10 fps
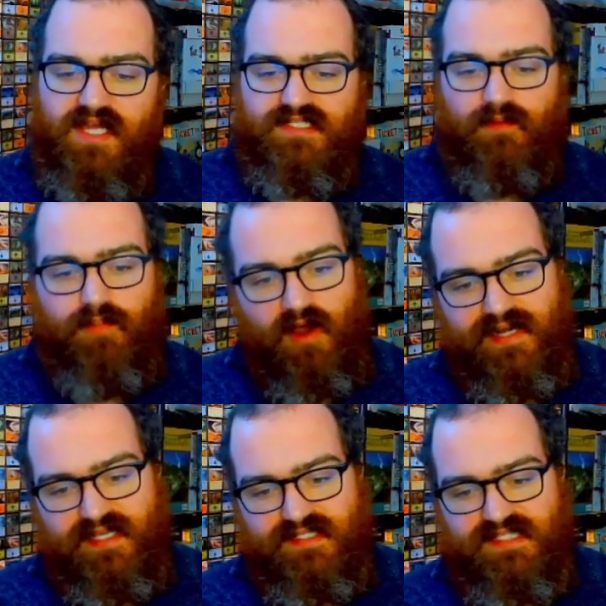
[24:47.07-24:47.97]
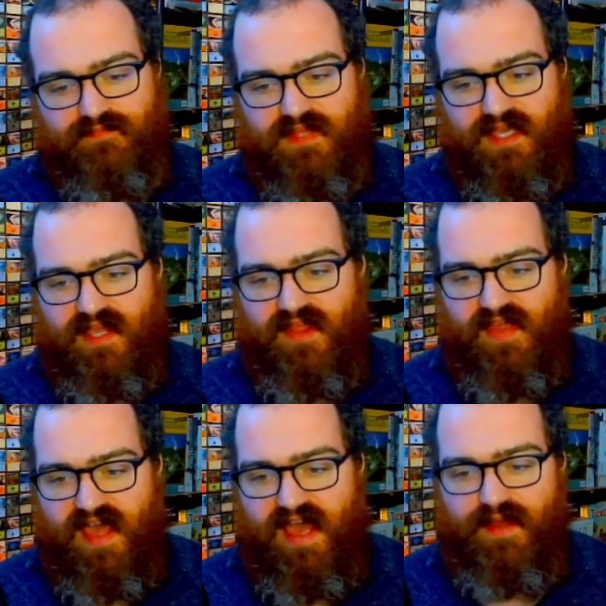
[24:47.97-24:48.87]
So Party is something
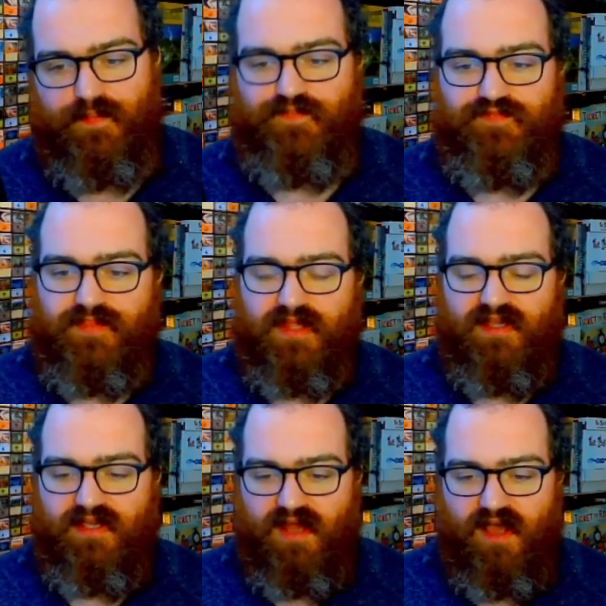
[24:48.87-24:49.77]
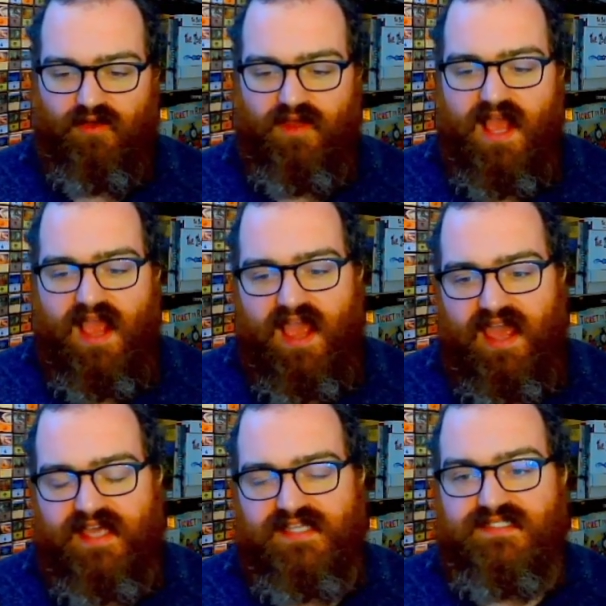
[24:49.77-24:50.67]
that, you know
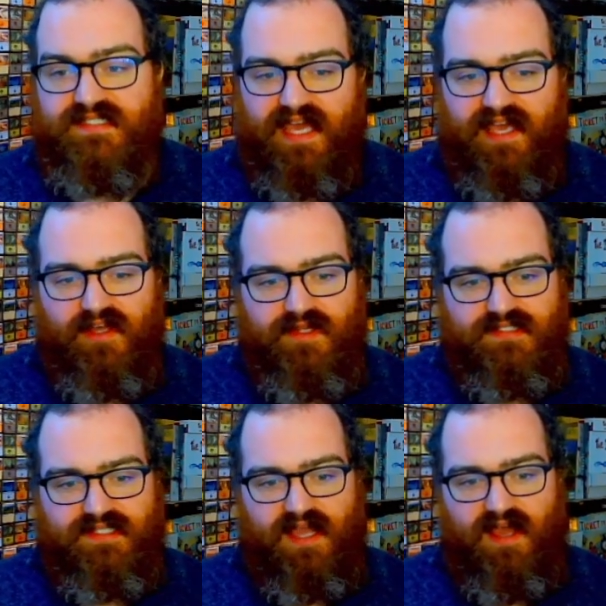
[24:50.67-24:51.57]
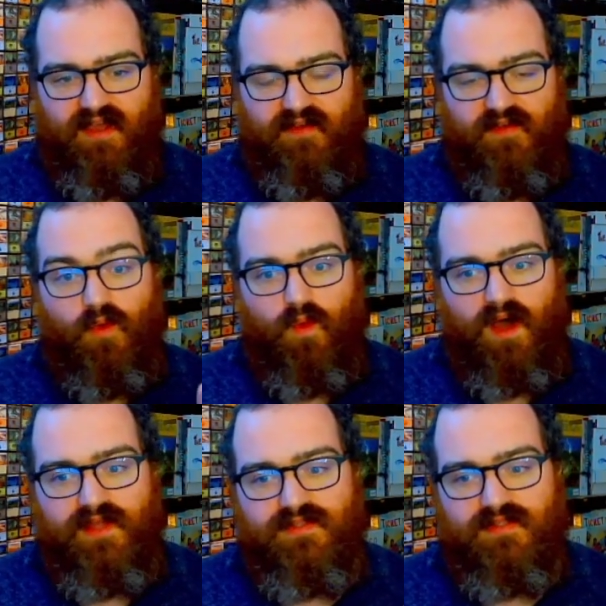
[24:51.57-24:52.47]
it scales of
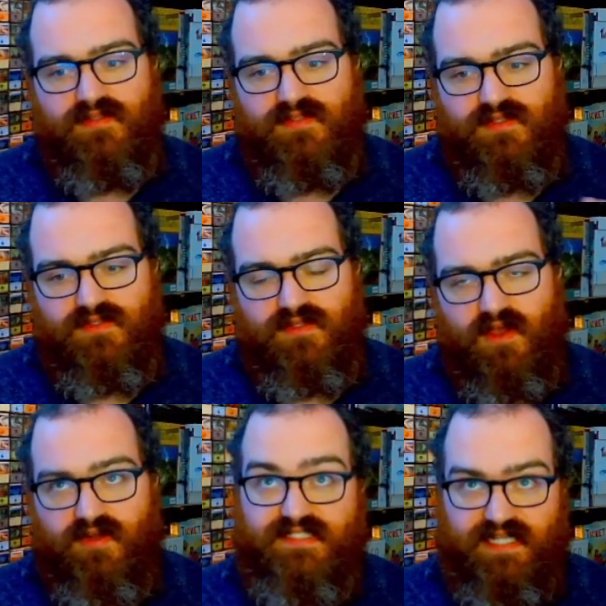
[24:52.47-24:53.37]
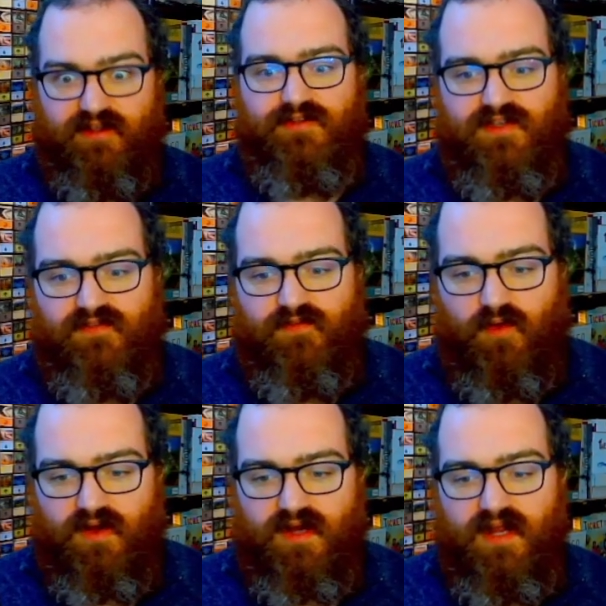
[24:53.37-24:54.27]
1 or 0 to
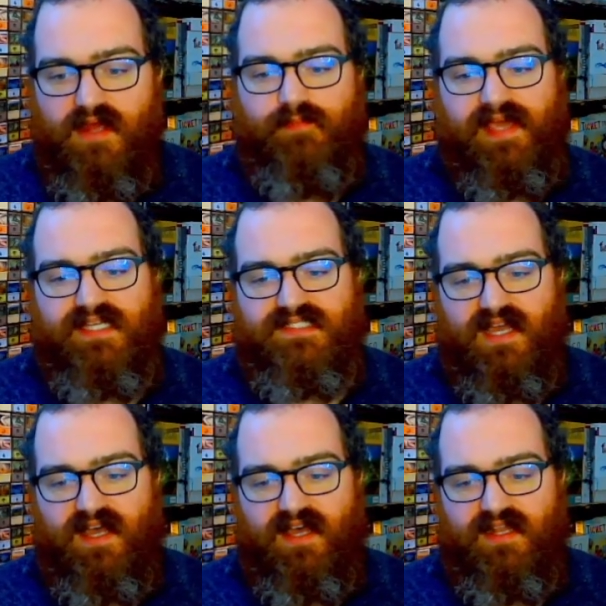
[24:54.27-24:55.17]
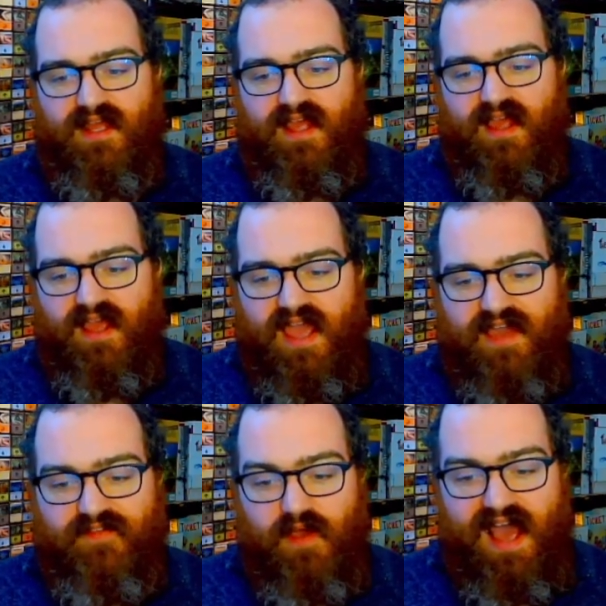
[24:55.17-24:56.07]
4 based on
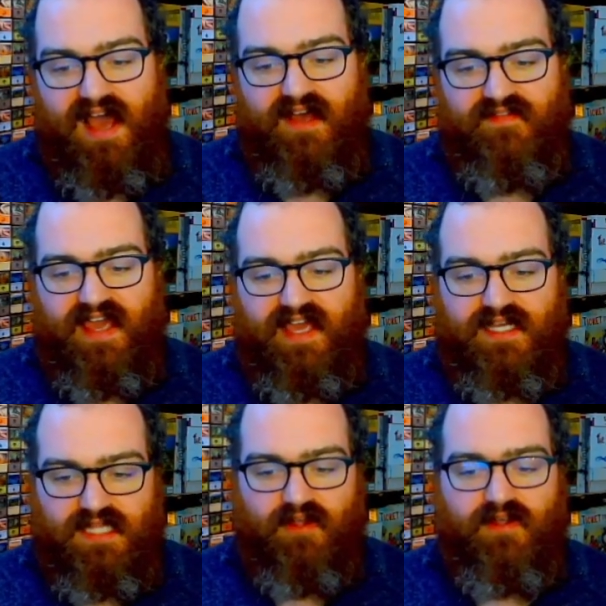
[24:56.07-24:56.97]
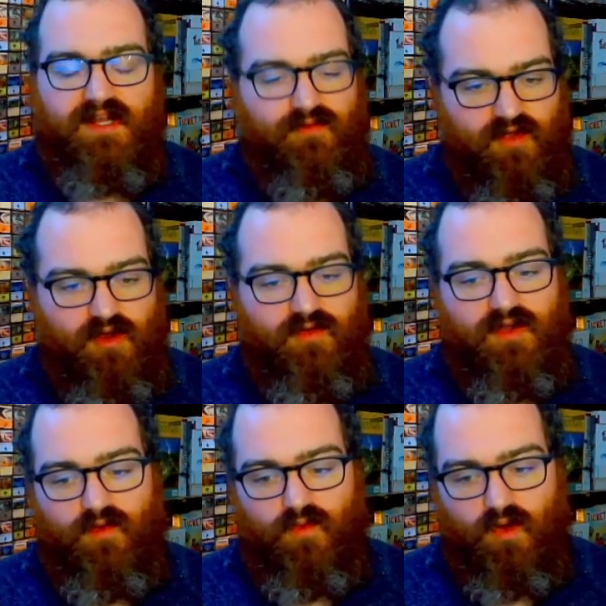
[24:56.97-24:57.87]
if you have a cleric, a rogue,
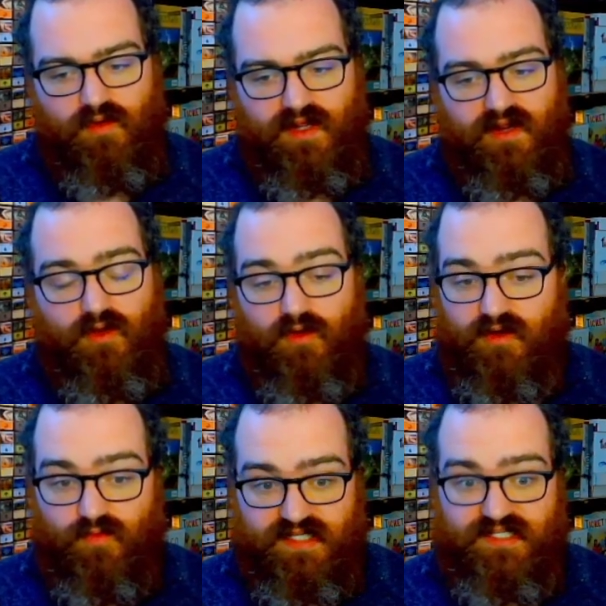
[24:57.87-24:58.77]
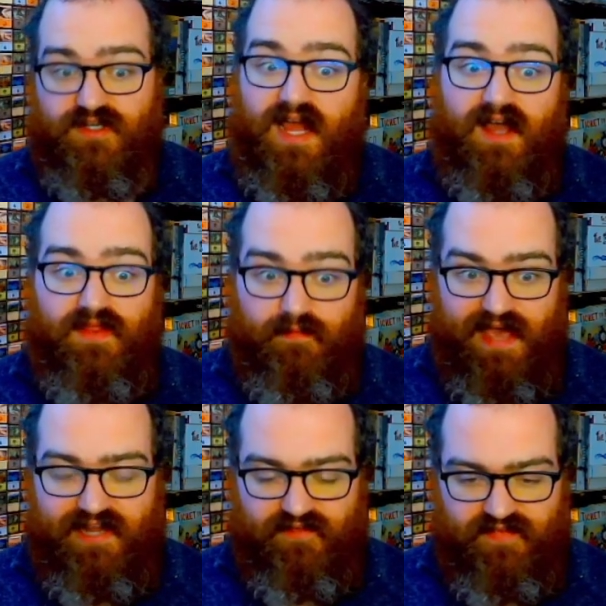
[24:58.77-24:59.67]
a warrior, or a wizard on the
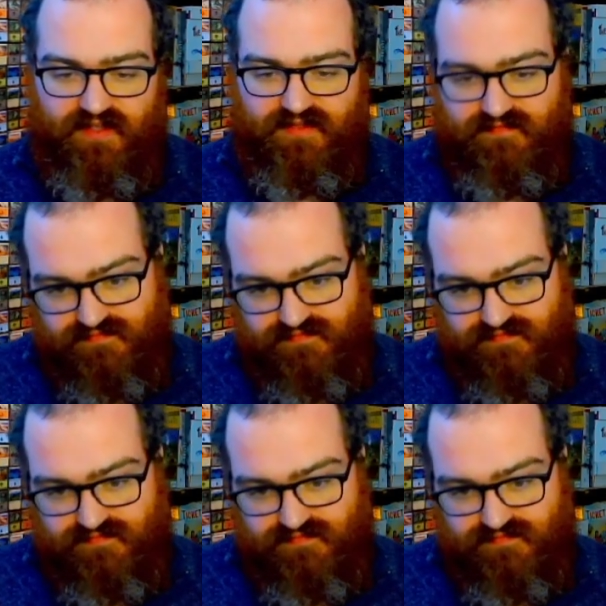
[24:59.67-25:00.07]
battlefield.